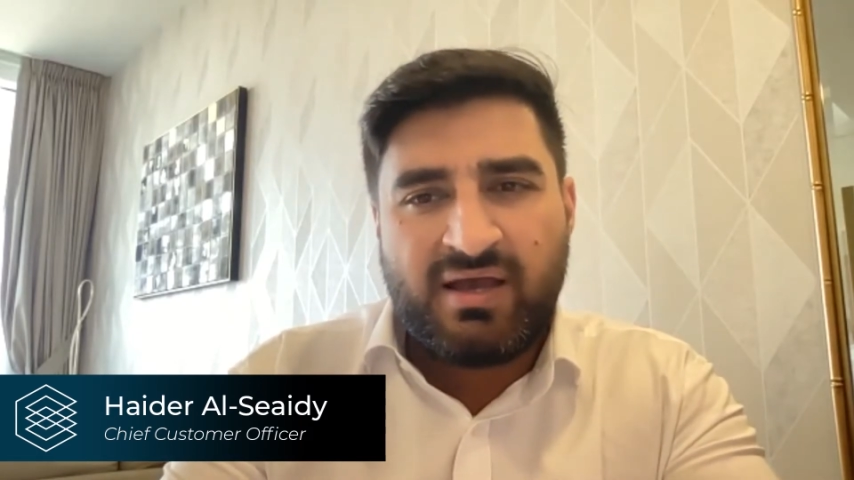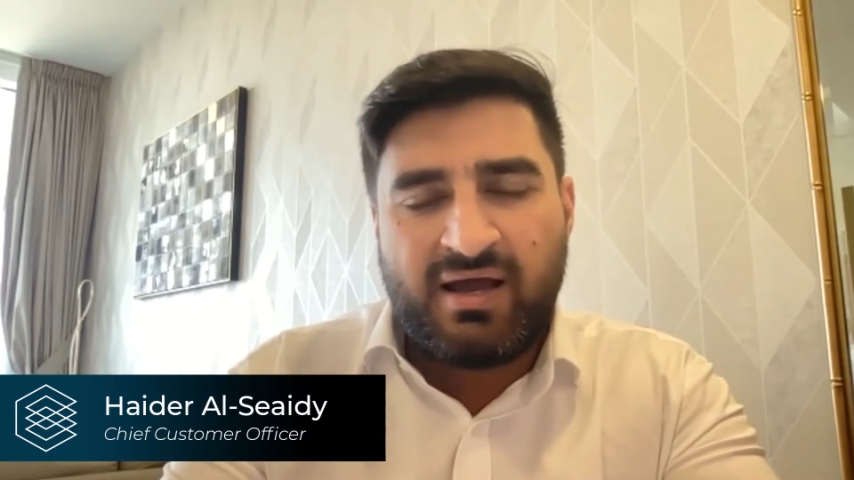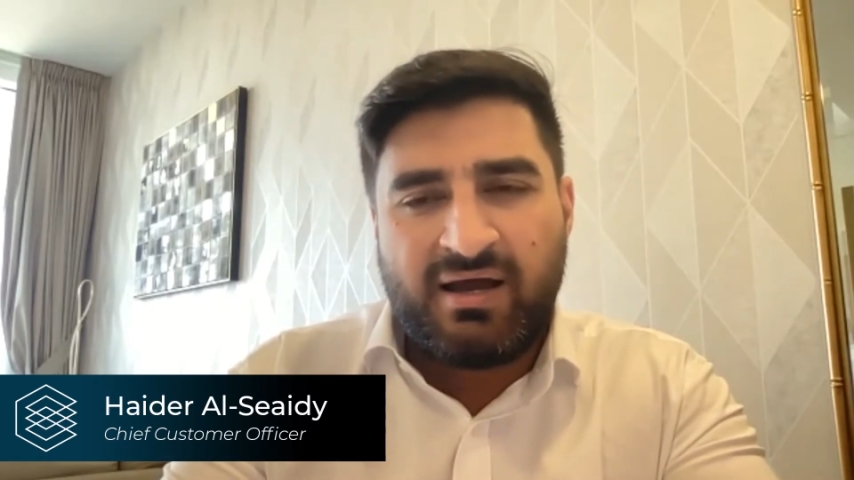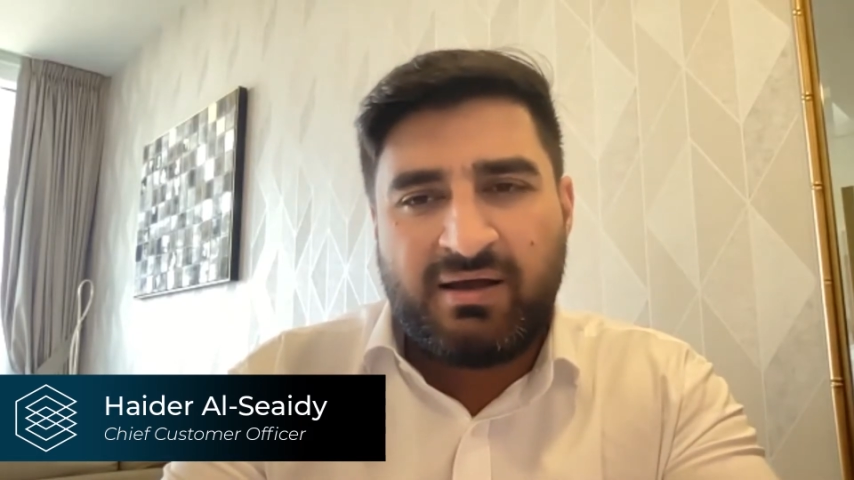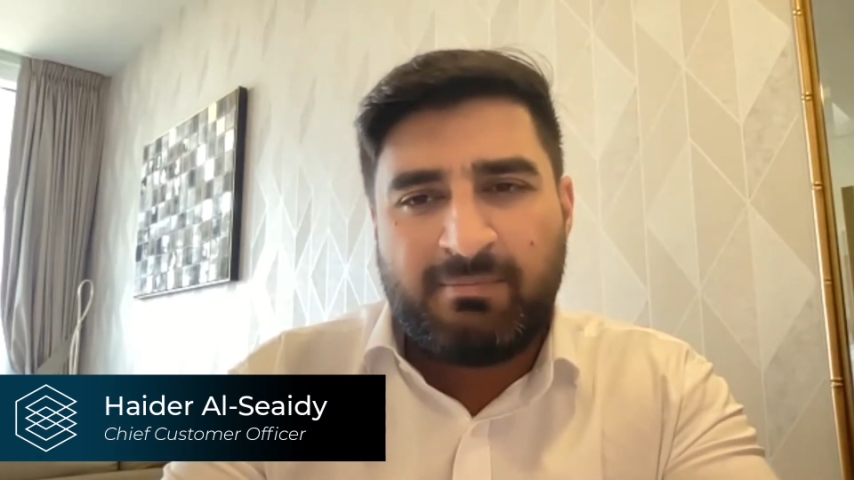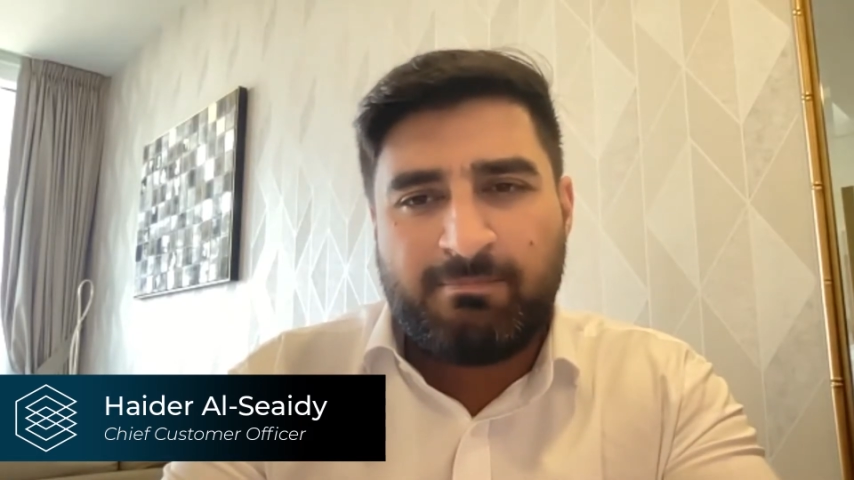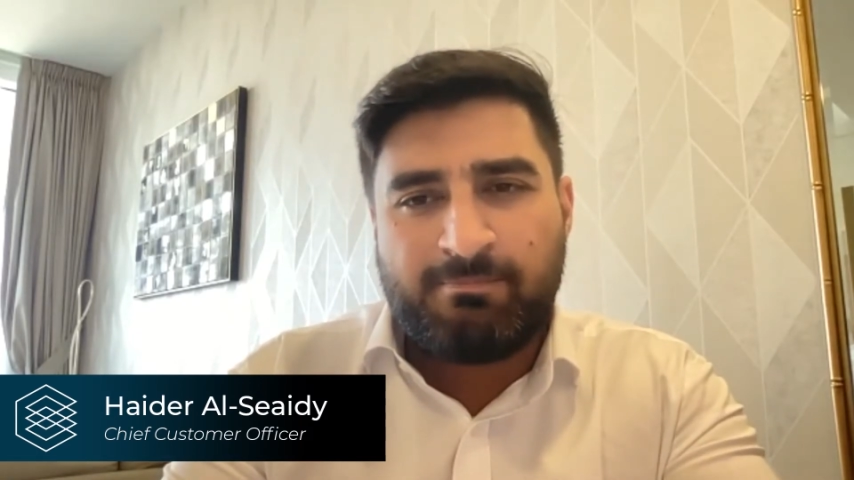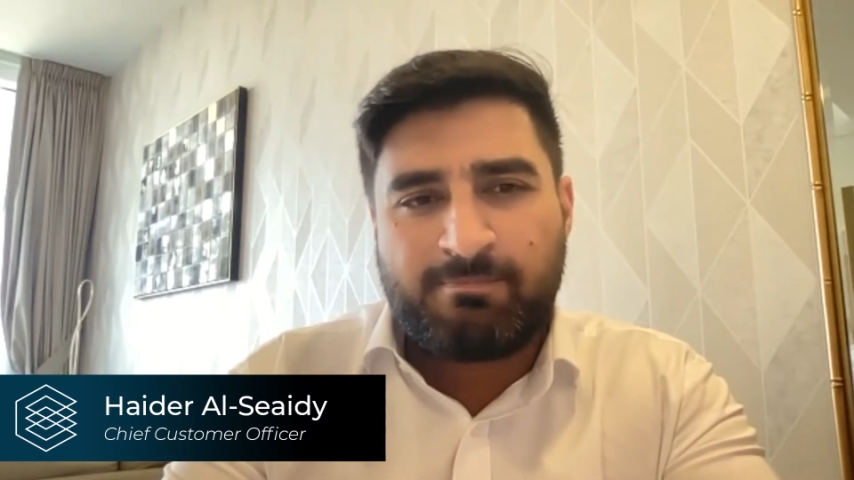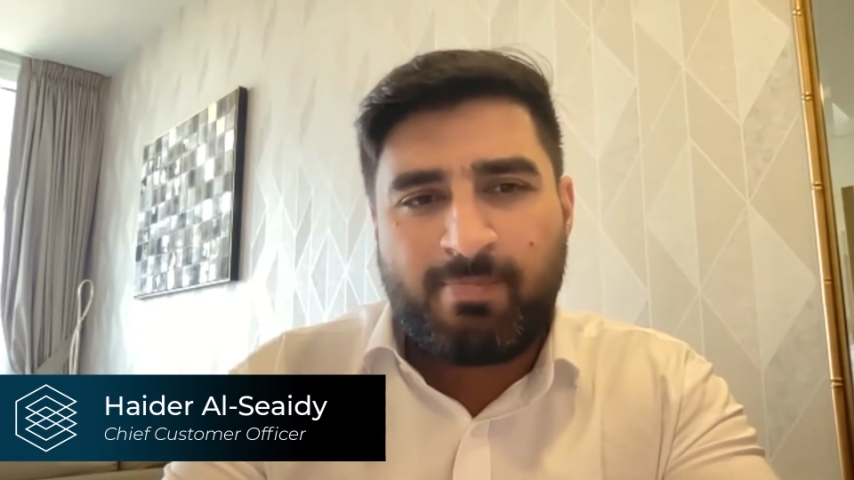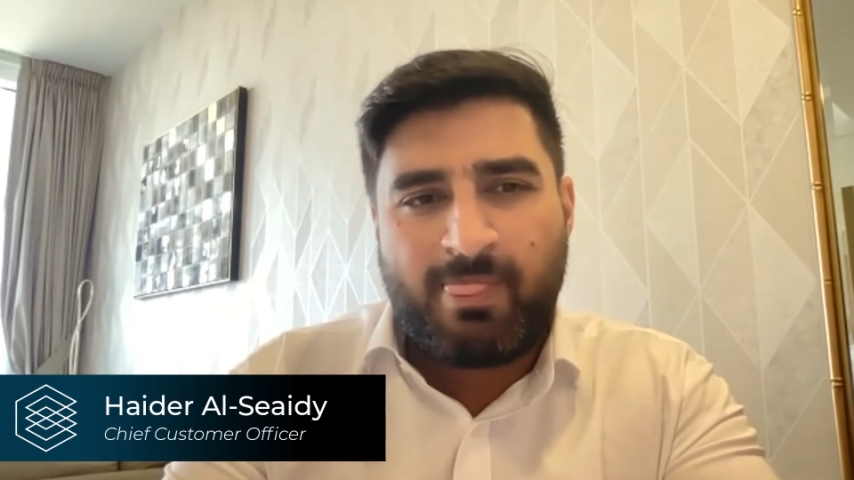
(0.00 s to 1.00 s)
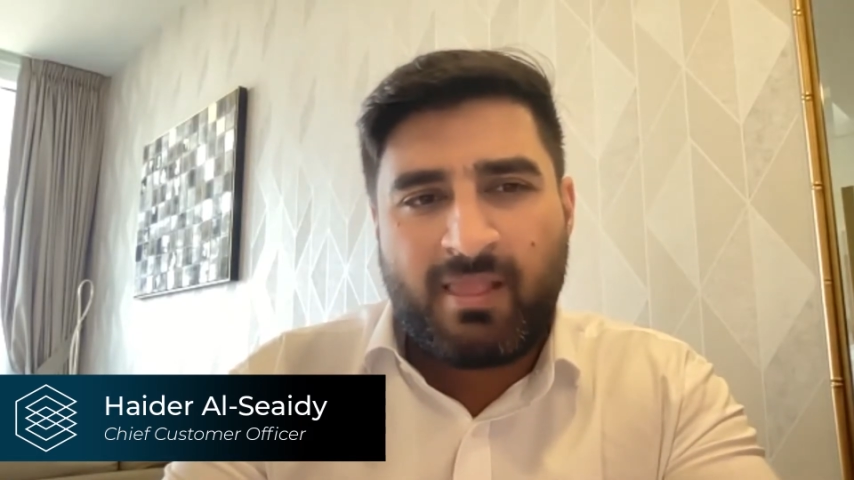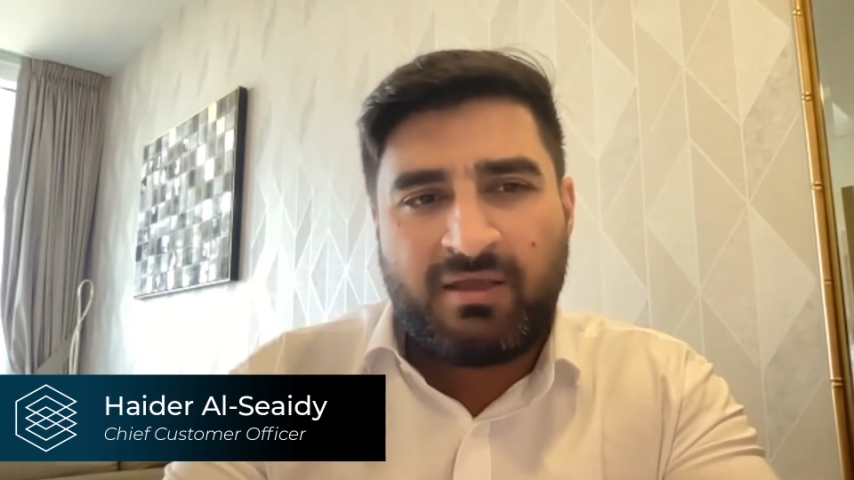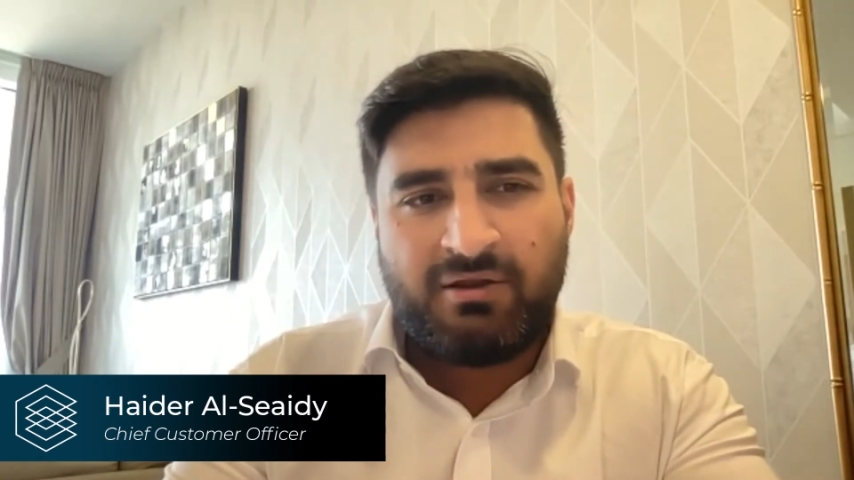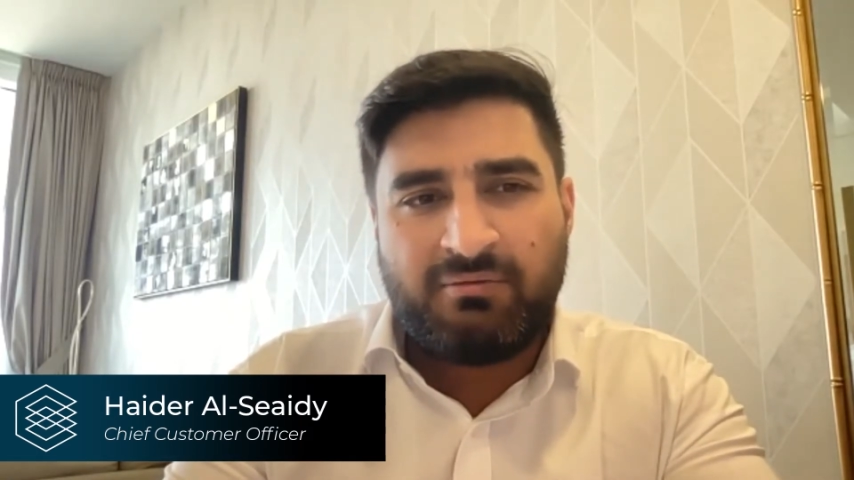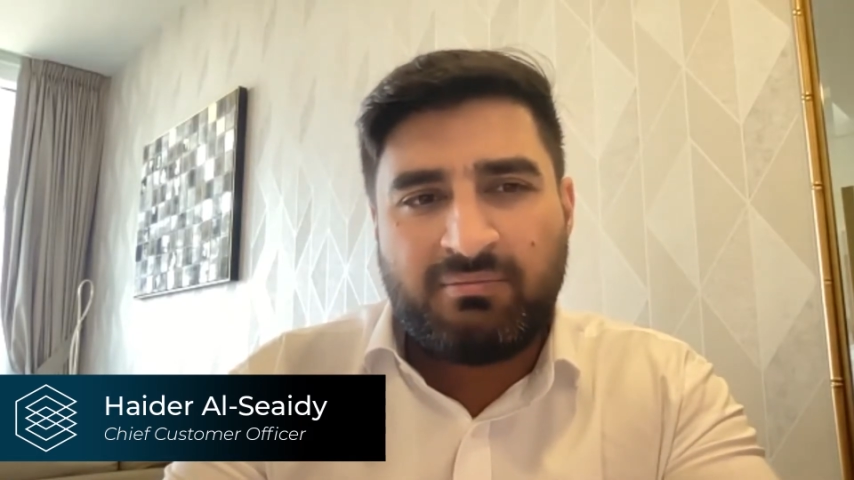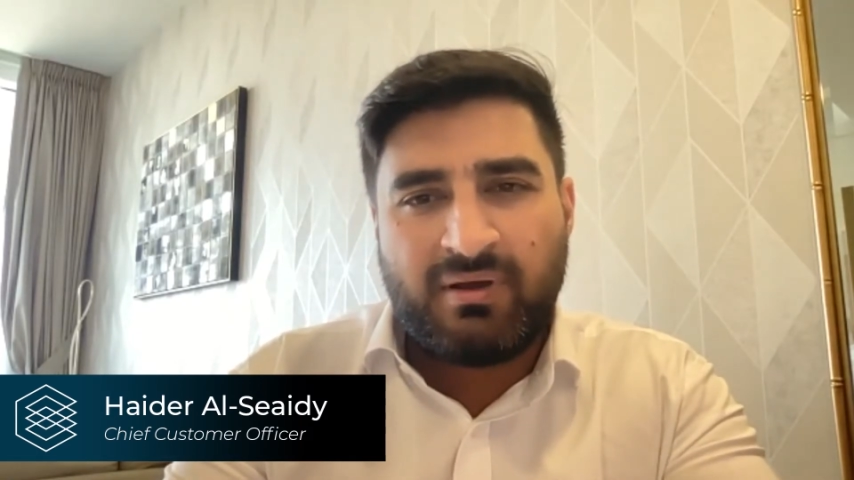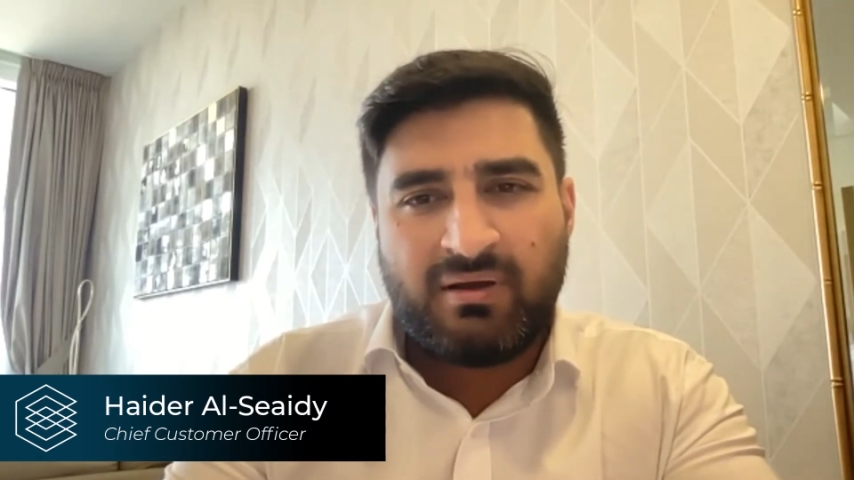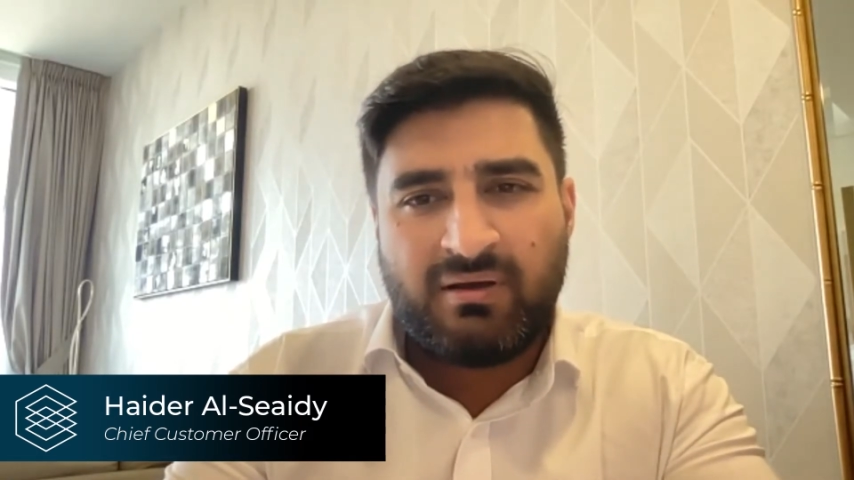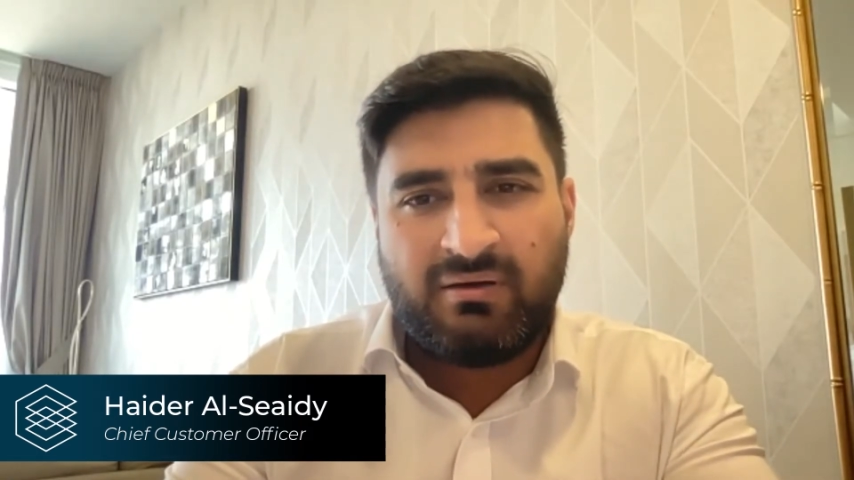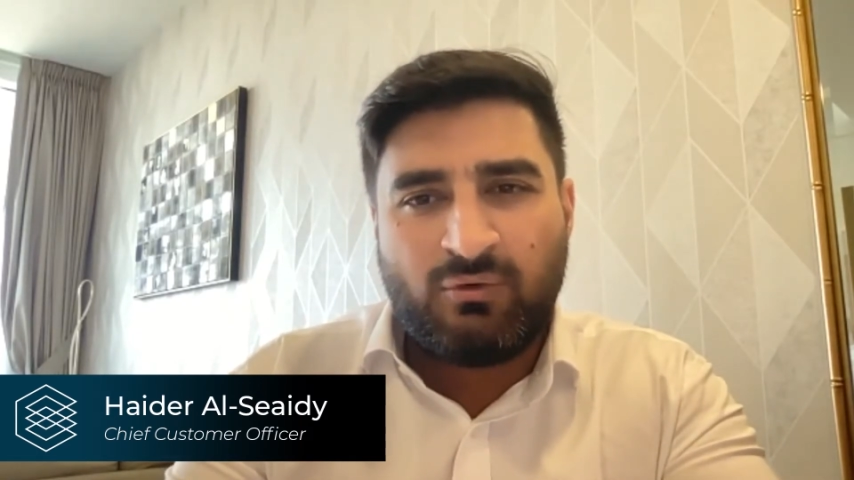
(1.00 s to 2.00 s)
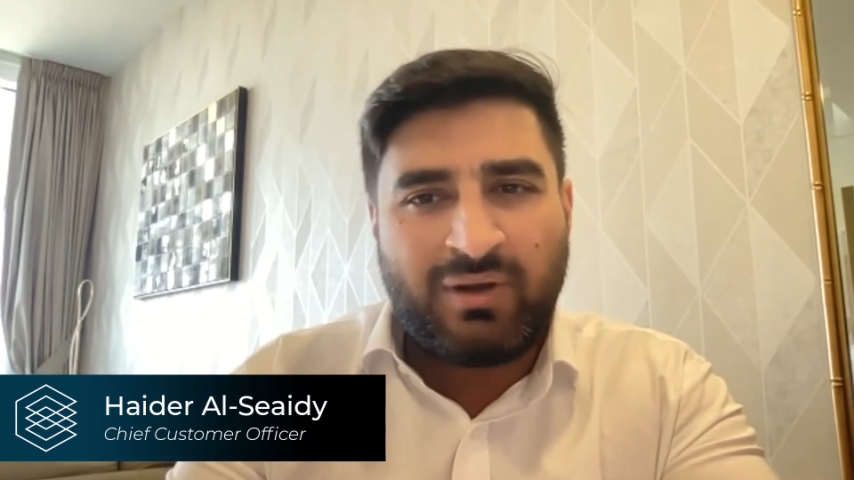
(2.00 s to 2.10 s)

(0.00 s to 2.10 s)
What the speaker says: or